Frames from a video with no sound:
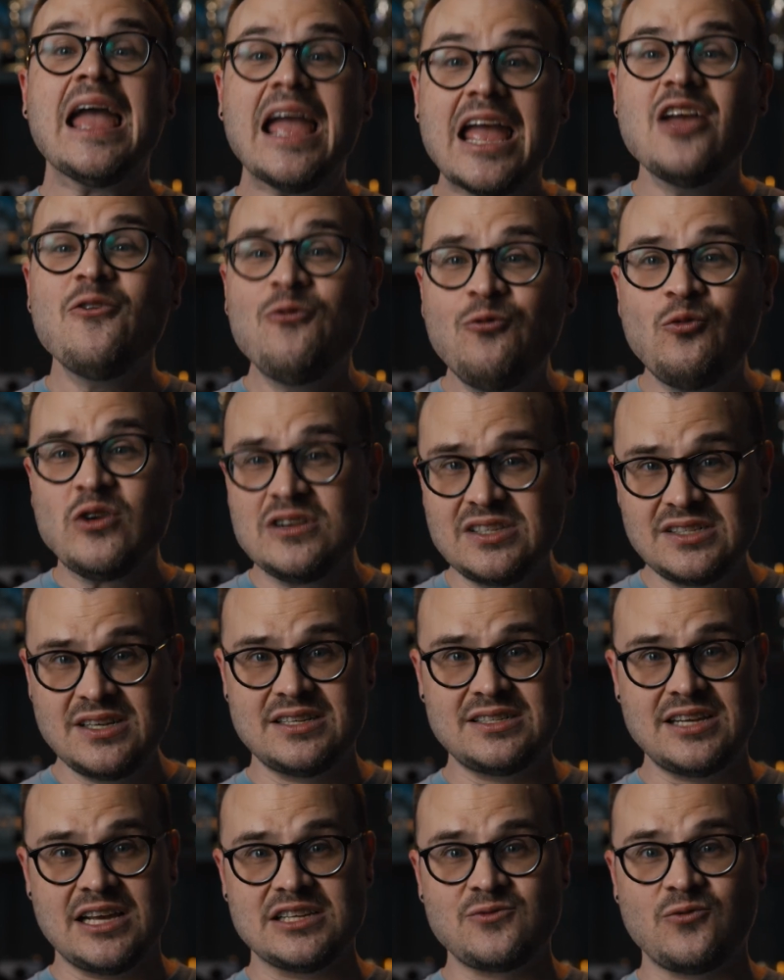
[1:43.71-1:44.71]
If we're
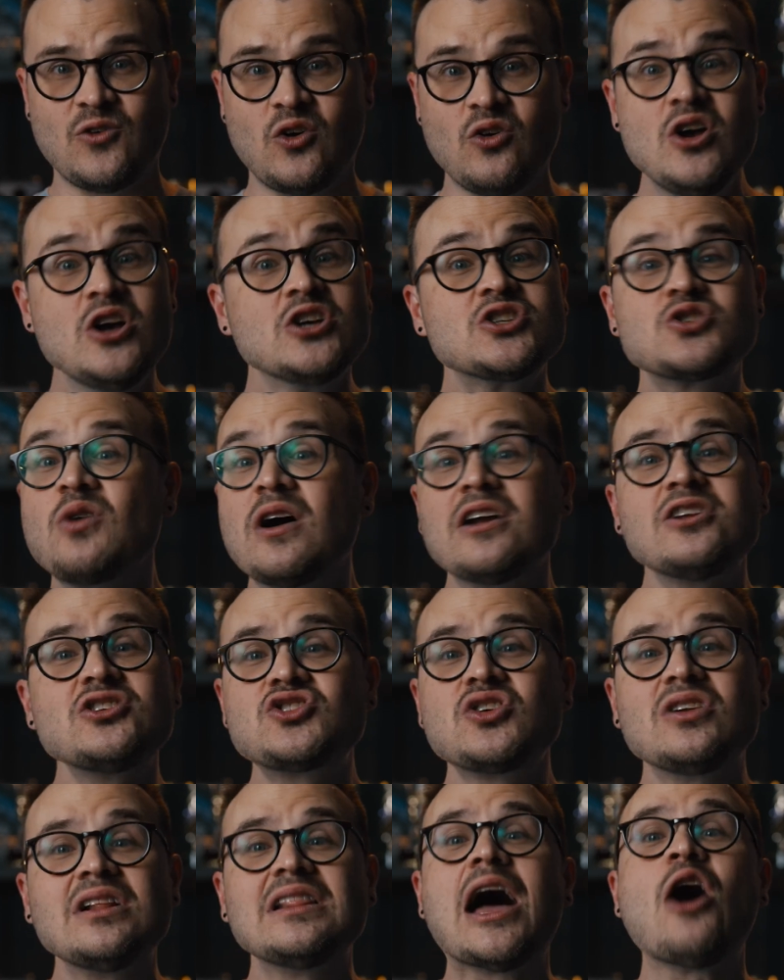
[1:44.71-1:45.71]
successful, Strada
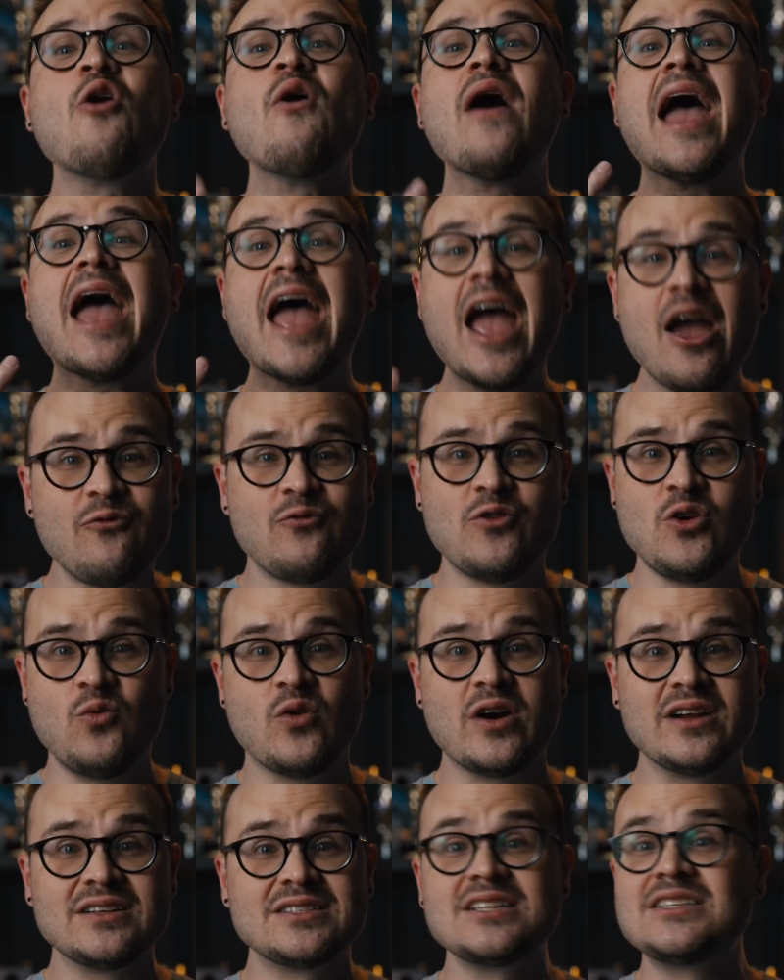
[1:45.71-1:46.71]
should allow
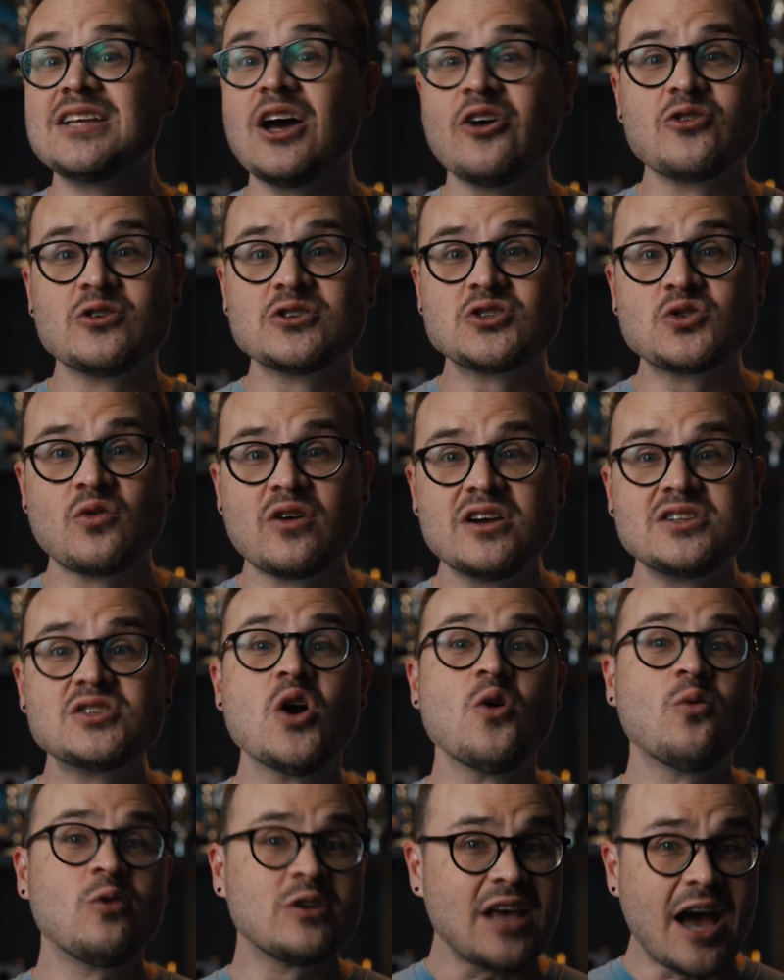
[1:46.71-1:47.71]
everyone to tell their stories
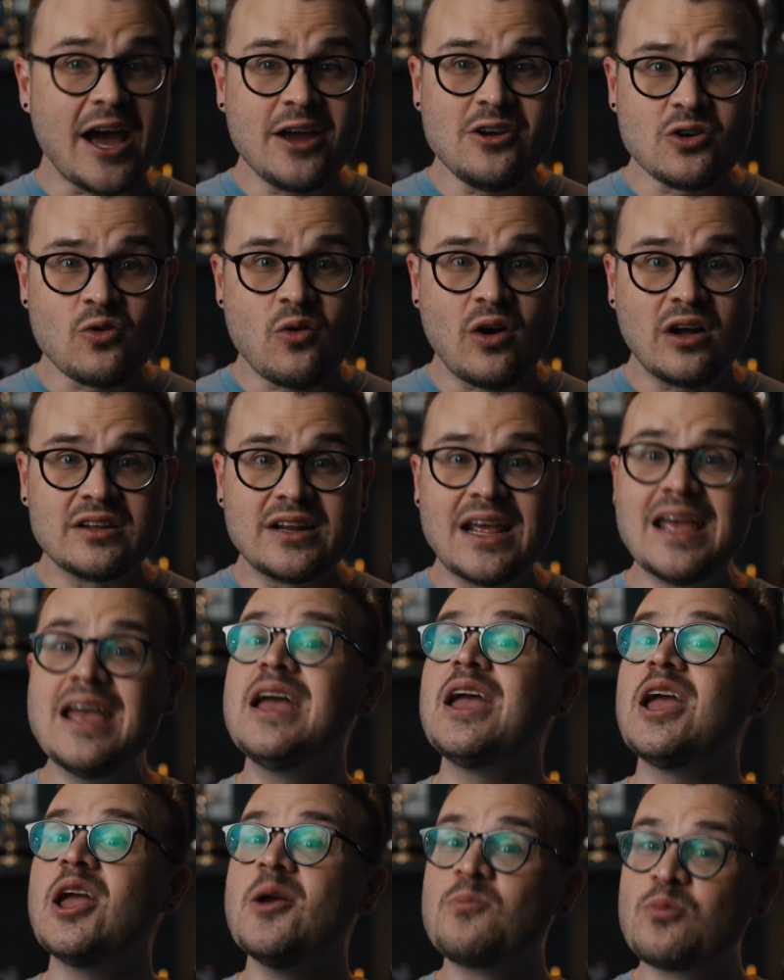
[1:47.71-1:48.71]
with higher quality,
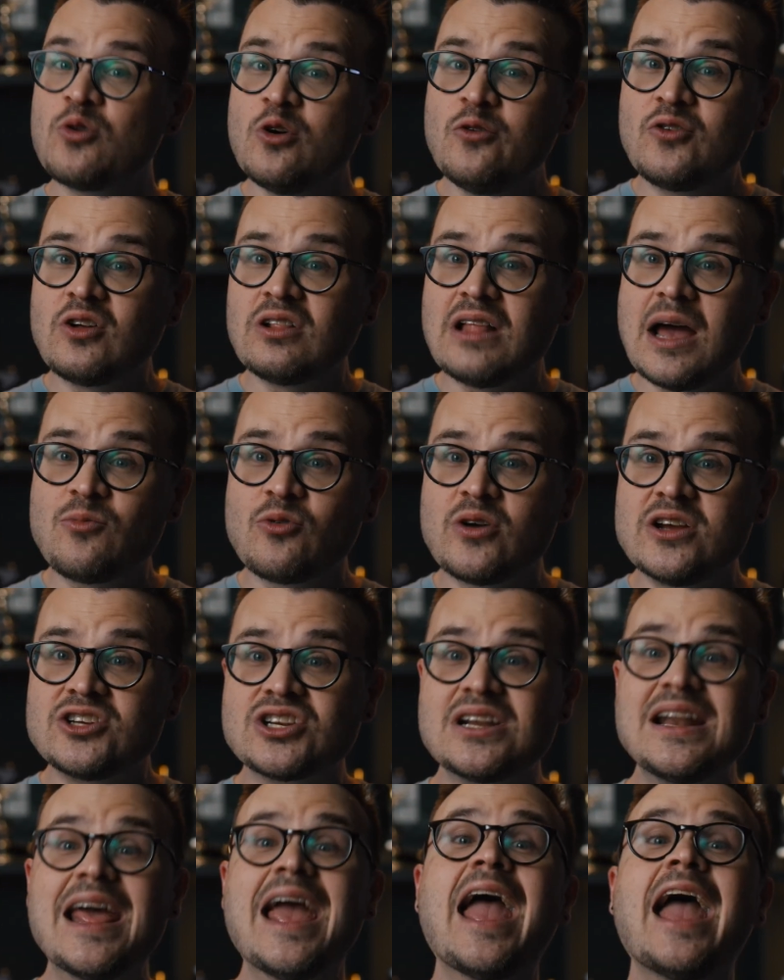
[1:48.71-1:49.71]
improve
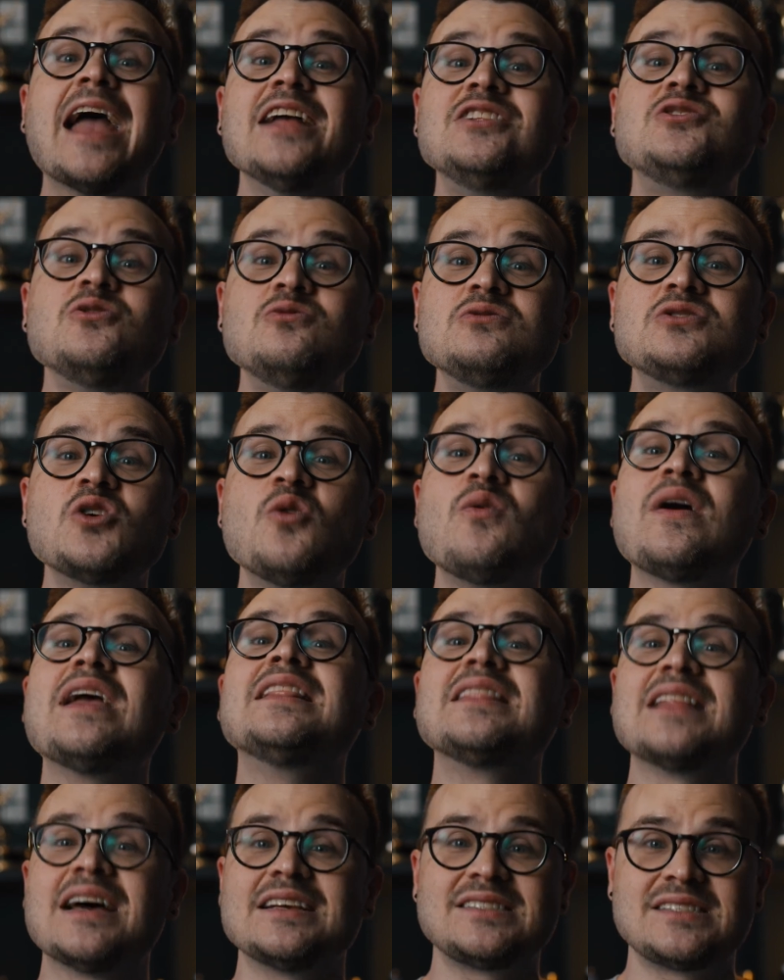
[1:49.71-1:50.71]
collaboration, and do so
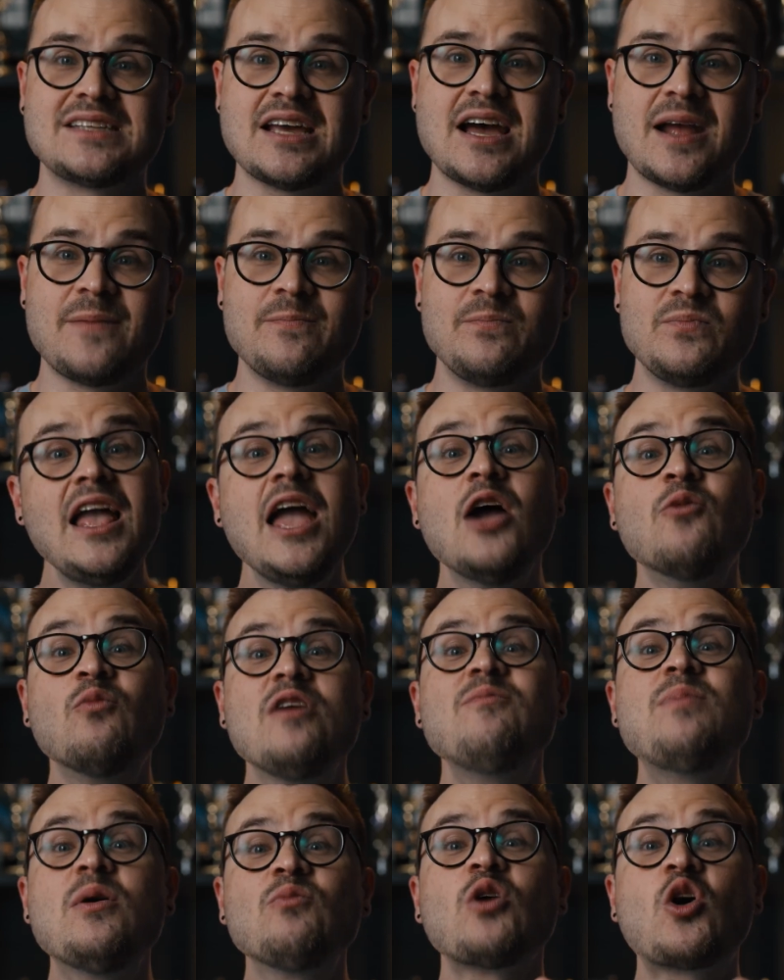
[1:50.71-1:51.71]
in less time. And
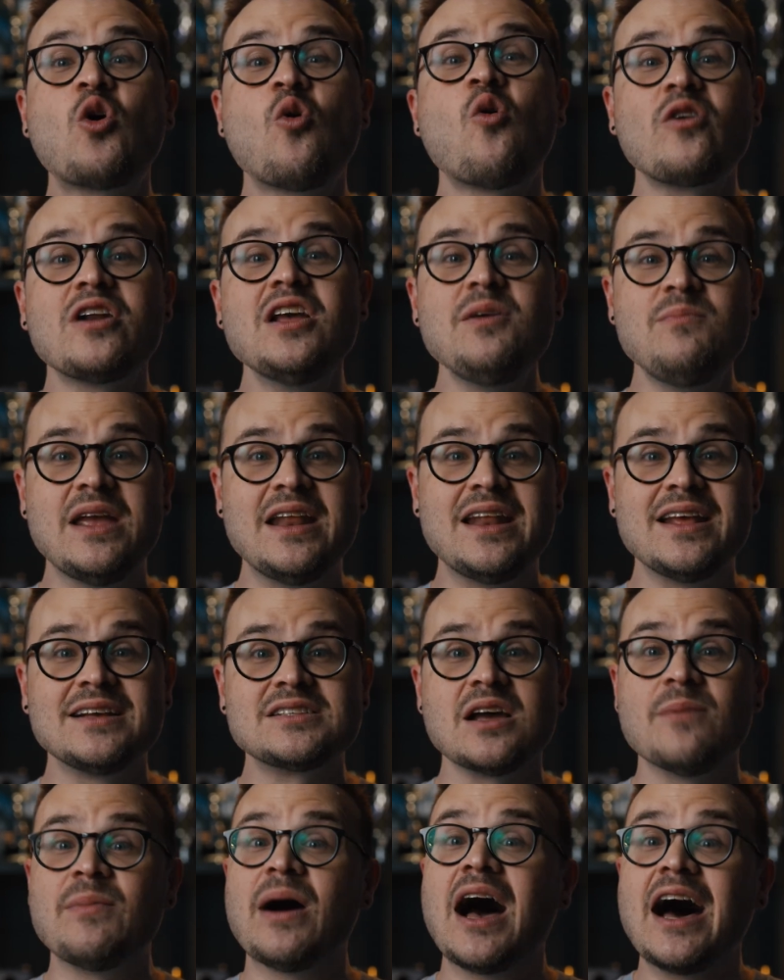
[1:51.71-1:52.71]
we've been recording
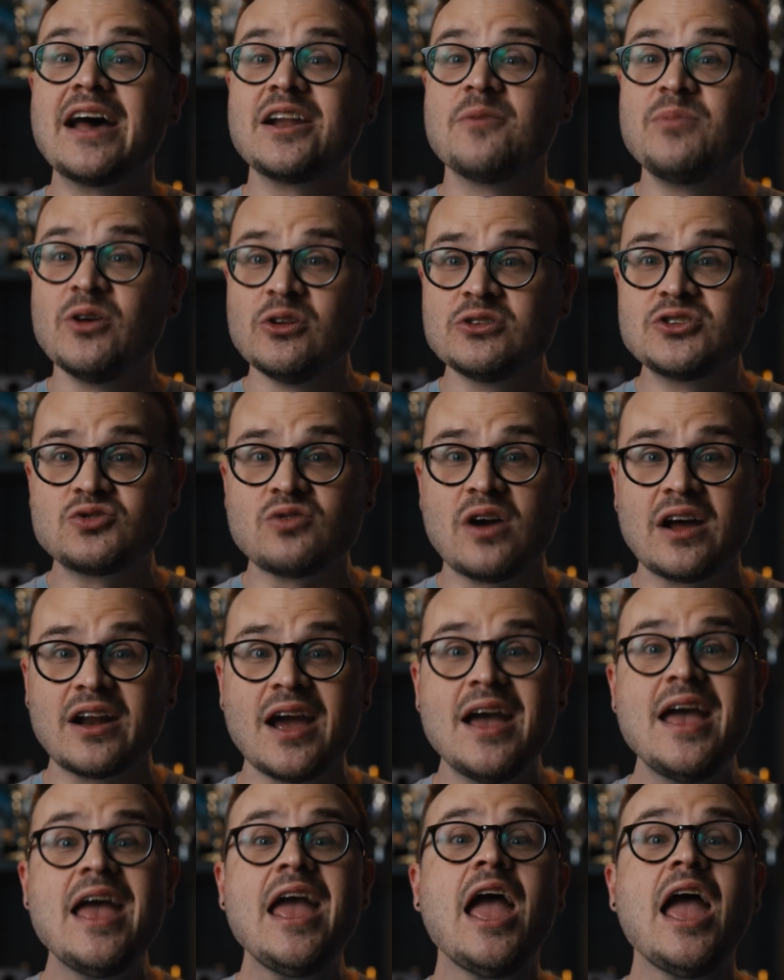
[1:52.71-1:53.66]
meetings about how to build Strada,